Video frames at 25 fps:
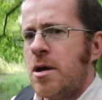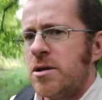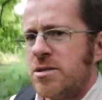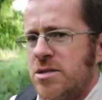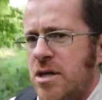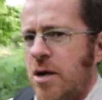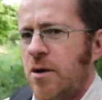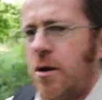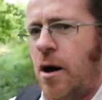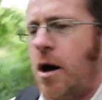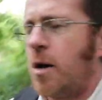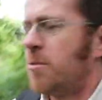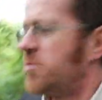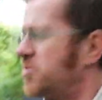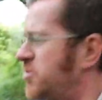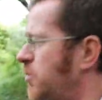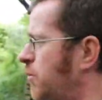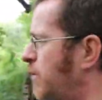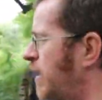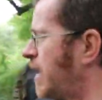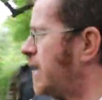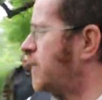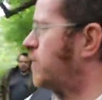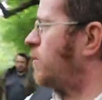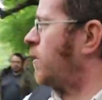So I'm still
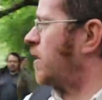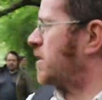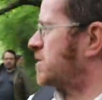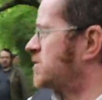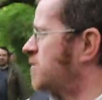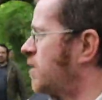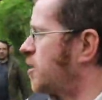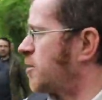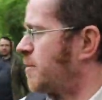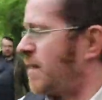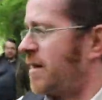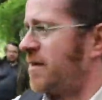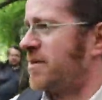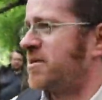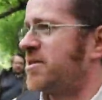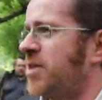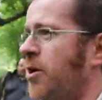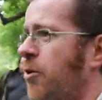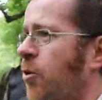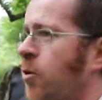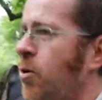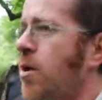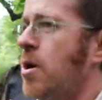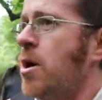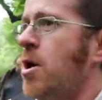getting quite excited about the
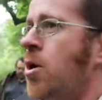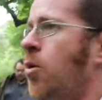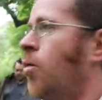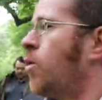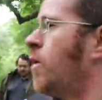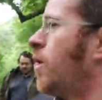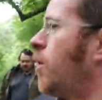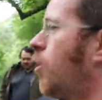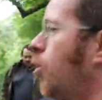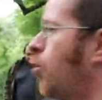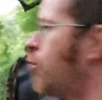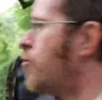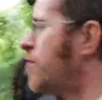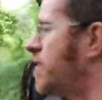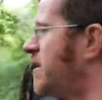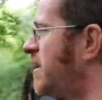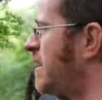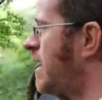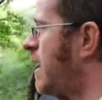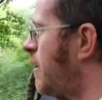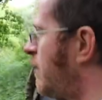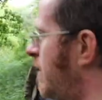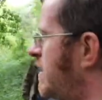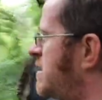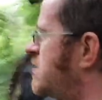tunnel. We're already
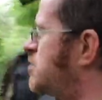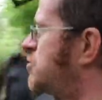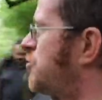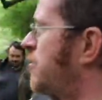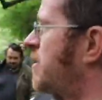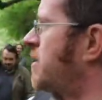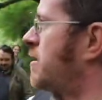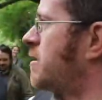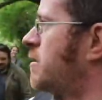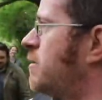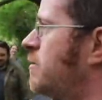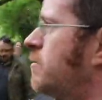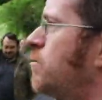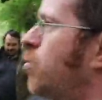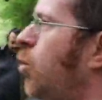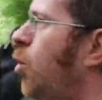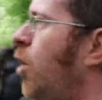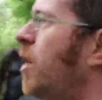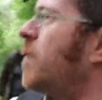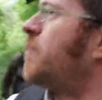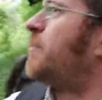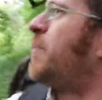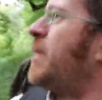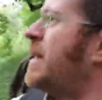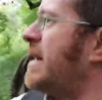now entering
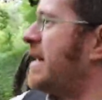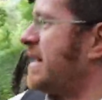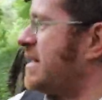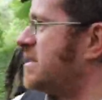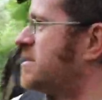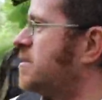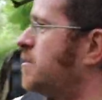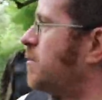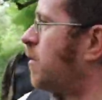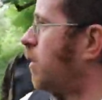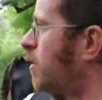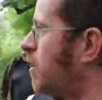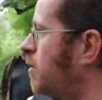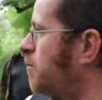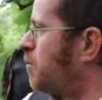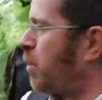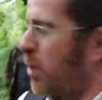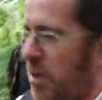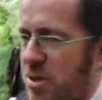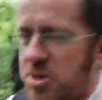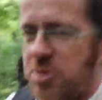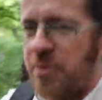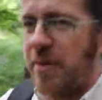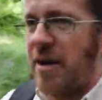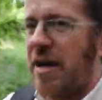what appears in my
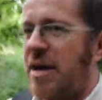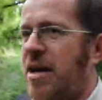book to be